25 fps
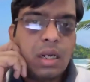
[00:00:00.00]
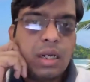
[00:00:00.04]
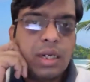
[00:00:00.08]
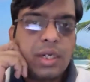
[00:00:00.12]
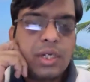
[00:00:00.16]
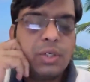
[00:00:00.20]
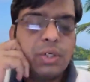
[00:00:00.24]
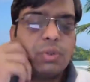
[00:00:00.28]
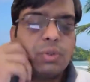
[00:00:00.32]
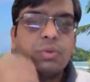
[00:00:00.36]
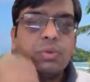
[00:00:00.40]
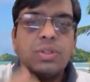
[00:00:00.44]

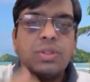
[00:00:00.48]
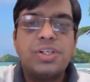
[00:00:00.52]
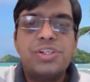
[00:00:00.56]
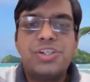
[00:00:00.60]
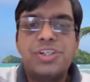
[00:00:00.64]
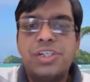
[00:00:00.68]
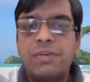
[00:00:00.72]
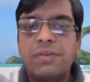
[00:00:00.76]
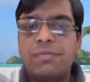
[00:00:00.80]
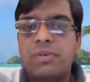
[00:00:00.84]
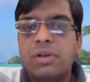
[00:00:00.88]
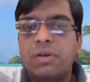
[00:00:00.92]
Due to the
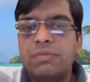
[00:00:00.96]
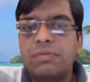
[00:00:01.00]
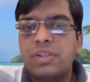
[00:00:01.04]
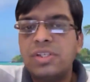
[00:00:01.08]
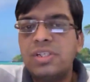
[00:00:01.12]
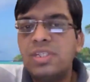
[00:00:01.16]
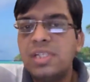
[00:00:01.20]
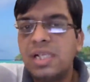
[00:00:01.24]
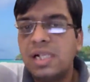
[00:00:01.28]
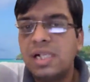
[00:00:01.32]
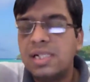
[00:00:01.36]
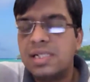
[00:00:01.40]
shift of the
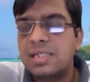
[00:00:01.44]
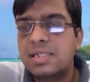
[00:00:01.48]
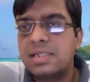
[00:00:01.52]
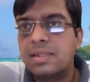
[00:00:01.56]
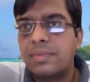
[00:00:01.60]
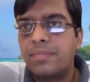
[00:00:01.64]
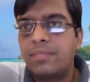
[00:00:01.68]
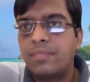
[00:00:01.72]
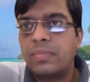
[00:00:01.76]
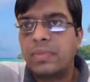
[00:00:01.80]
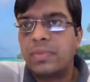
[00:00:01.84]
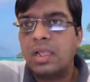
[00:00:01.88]

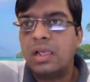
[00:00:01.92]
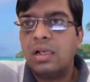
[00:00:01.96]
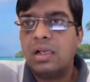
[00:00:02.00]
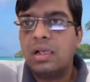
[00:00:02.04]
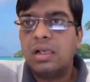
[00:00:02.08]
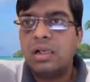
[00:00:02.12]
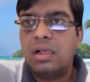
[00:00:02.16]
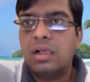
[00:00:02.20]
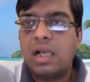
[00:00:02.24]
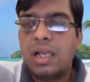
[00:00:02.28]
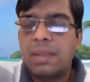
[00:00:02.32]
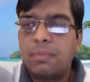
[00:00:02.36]
cells,
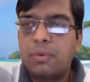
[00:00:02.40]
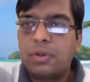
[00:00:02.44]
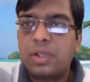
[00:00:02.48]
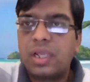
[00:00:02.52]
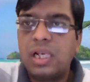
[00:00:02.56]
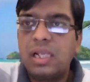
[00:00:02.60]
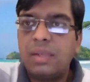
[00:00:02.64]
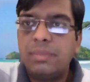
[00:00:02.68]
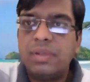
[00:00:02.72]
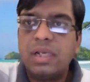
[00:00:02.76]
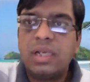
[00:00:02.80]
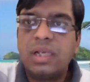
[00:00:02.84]

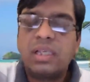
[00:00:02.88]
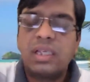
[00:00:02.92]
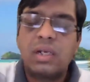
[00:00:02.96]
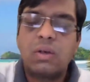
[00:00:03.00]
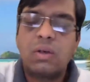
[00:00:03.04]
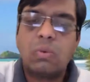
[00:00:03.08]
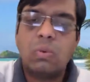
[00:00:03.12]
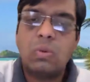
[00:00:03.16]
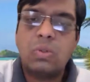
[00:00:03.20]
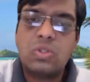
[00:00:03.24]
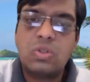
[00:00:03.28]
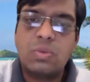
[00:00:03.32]
hypokalemia can
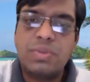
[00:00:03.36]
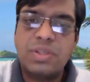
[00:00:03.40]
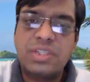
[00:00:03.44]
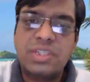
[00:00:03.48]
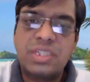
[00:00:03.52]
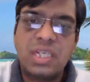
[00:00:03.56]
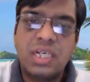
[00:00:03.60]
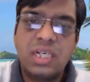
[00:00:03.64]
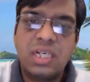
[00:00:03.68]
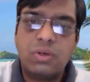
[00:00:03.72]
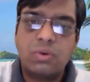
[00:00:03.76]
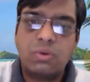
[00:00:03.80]
also be
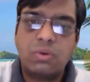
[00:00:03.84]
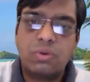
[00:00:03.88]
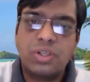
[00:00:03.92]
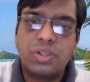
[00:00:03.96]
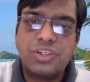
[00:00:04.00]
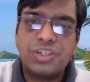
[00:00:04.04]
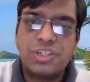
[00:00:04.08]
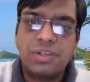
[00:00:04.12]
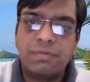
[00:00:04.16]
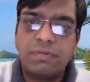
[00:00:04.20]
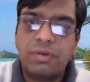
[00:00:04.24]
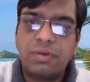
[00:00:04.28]
seen due to the
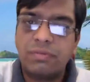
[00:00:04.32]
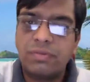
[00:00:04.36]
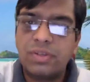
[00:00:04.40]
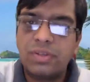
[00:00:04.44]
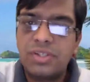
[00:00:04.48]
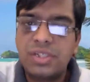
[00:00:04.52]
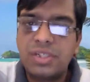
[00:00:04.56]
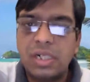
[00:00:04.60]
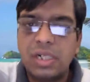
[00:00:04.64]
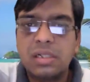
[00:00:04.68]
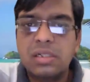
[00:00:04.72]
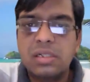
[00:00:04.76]
shift of the
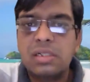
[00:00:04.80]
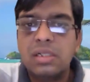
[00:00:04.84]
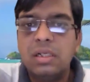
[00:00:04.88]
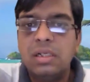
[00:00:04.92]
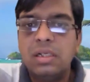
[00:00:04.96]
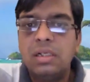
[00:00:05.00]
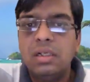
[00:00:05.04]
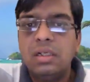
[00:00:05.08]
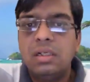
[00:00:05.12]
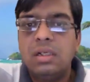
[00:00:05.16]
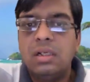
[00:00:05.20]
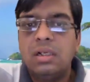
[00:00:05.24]
cells,
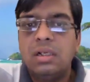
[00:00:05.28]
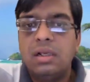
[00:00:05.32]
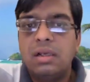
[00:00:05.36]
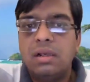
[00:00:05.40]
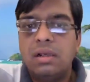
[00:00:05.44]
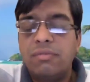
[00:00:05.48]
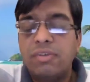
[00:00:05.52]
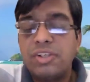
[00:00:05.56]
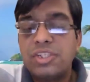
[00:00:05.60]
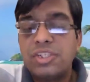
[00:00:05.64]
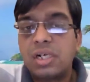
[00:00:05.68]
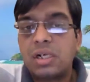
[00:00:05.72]

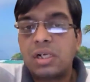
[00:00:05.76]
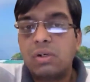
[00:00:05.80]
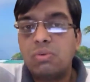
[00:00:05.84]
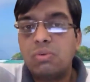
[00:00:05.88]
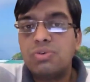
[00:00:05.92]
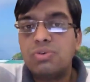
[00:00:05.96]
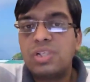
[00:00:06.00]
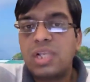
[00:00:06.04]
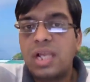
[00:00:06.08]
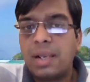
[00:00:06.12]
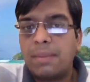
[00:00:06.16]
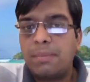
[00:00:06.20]
which
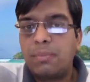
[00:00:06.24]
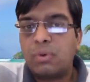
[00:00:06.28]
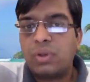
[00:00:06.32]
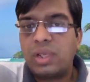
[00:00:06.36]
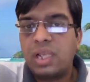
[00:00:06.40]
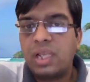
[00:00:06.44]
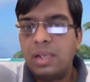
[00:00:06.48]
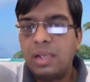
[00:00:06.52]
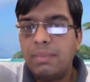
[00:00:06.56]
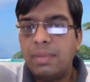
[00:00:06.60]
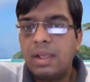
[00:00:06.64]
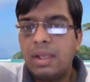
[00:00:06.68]
includes
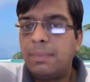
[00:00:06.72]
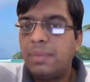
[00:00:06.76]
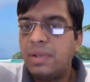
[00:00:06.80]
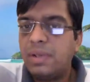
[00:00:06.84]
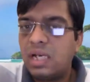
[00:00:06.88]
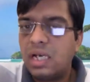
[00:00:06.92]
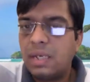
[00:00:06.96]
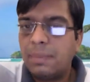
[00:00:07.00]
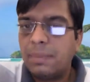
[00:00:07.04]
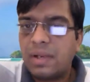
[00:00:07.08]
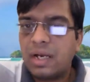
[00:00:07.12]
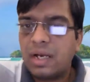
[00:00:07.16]
hypokalemic
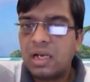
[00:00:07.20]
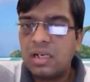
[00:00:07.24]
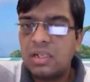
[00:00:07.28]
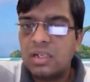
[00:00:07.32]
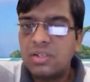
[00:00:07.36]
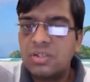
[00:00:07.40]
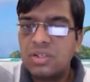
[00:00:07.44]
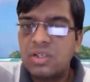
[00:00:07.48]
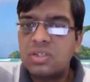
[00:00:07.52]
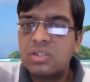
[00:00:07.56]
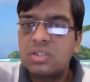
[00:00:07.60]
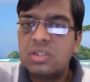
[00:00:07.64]
period
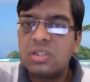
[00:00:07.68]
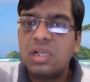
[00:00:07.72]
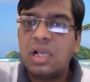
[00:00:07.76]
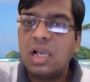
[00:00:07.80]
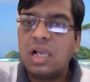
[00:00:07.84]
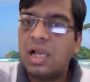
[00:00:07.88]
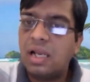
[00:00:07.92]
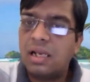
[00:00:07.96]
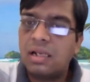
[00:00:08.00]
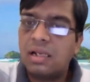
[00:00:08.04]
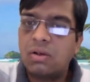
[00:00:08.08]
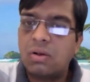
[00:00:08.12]
paralysis,
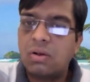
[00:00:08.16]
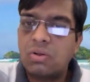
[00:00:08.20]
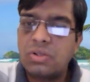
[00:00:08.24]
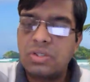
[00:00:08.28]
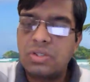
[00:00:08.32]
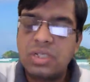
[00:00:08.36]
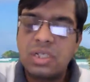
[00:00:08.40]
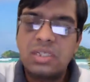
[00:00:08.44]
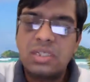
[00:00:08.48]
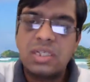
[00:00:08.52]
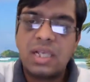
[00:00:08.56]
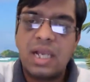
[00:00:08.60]

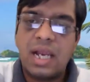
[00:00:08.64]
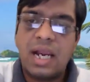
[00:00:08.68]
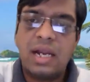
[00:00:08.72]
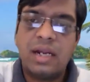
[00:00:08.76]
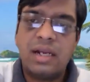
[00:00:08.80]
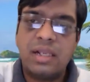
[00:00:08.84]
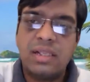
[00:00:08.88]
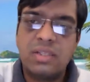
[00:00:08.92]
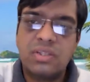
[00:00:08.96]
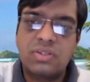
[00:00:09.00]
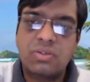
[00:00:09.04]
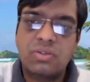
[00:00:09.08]
alkalosis,
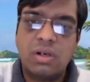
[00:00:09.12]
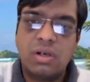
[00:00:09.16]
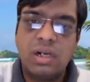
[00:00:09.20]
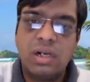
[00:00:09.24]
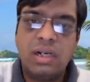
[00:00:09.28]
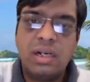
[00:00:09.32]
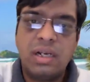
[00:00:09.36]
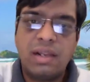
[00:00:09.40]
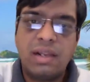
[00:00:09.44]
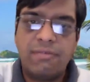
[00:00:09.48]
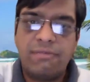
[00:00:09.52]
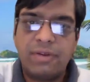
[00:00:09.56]
and
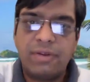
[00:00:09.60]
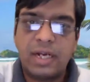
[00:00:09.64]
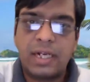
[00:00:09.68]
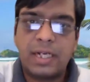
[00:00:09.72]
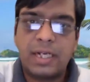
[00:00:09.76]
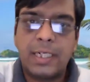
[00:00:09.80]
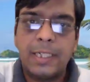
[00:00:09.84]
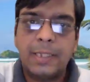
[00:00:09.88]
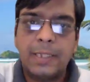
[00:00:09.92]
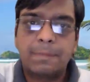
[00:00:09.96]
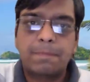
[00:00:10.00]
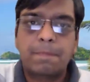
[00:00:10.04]
insulin effect.
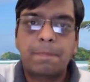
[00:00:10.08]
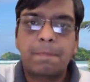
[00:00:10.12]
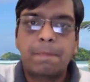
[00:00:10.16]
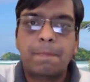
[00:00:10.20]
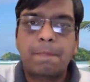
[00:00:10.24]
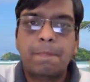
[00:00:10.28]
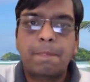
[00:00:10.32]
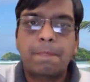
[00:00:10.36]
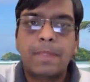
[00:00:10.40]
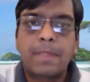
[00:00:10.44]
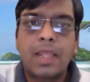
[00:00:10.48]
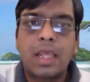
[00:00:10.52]

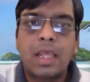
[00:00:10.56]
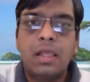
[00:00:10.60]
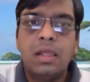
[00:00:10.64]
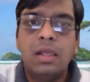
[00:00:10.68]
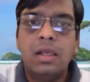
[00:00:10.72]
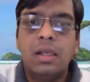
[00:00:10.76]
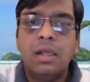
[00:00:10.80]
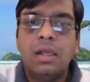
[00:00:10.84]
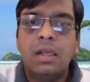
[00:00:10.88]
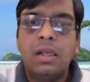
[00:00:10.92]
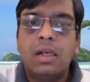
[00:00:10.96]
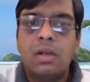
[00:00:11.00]

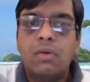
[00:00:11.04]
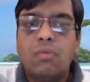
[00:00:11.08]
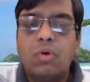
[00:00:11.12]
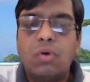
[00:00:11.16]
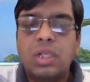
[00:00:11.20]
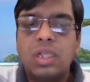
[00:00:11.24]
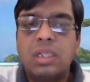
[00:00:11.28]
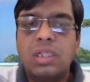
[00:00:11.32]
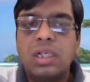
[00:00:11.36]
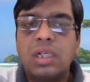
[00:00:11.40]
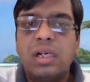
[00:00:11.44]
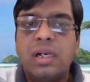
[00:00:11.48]
Now,
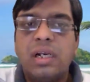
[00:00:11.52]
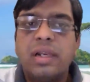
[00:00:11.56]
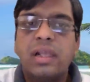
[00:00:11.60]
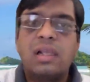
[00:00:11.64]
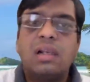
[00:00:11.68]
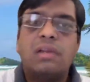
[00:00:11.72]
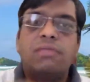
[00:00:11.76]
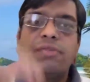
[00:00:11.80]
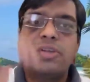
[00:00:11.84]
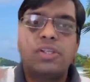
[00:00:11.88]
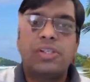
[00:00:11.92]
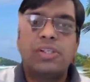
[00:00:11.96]
what are the
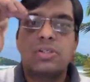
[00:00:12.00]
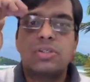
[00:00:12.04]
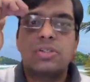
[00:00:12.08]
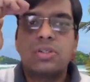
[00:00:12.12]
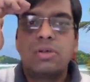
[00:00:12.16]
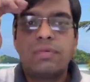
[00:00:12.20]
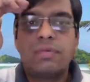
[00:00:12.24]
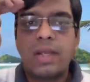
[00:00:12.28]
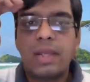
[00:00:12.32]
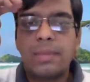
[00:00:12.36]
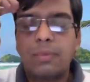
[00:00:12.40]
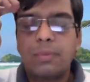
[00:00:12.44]
clinical features
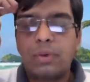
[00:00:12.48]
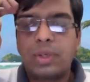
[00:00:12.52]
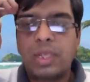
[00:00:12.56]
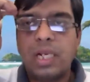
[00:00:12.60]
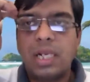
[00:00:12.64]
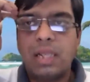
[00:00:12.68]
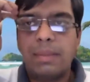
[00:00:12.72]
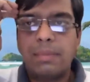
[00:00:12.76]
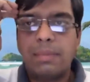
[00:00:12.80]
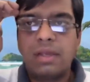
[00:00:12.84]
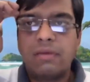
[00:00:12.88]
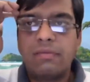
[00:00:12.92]
of
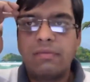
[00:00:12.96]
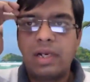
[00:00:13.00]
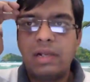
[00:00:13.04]
hypokalemia?